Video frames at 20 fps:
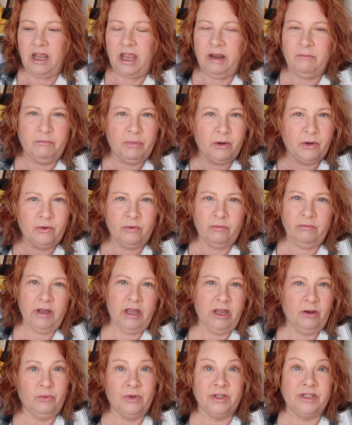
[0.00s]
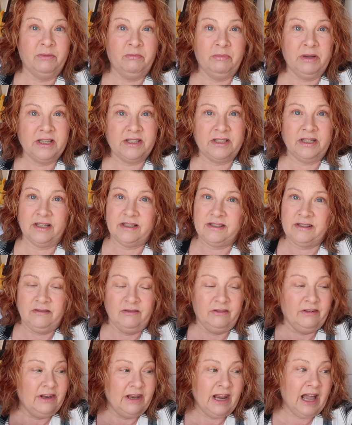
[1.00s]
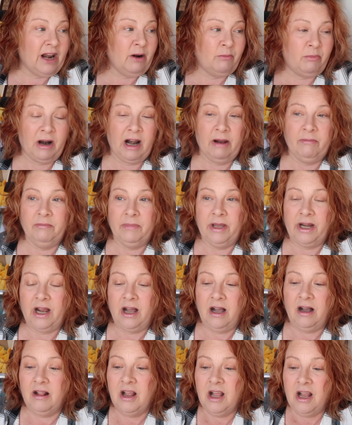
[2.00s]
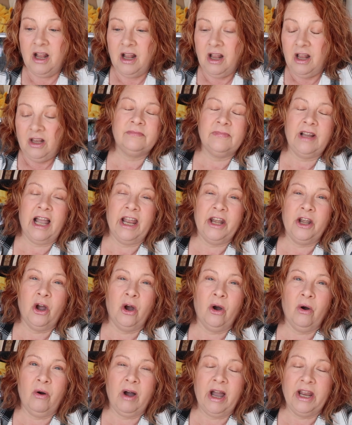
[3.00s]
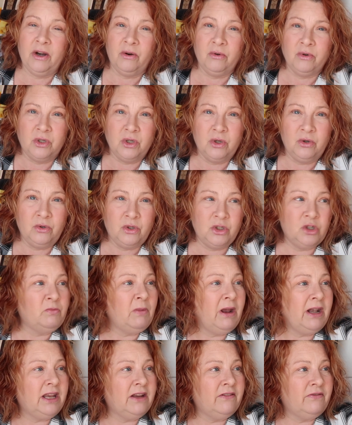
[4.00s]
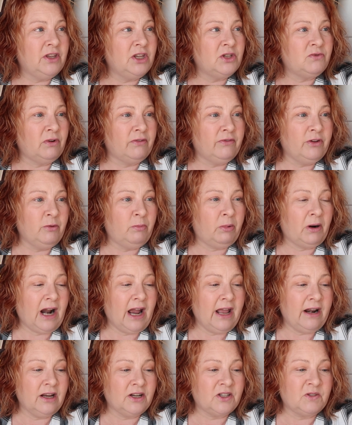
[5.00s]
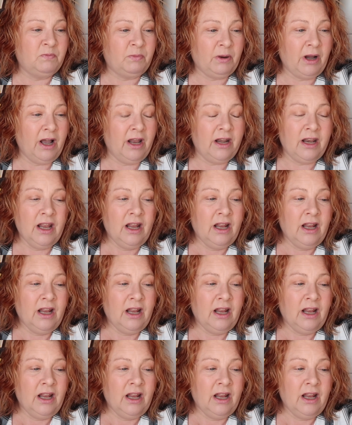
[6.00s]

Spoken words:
and boom, it was in business. Not a problem at all. I know I don't do too many of these review products, but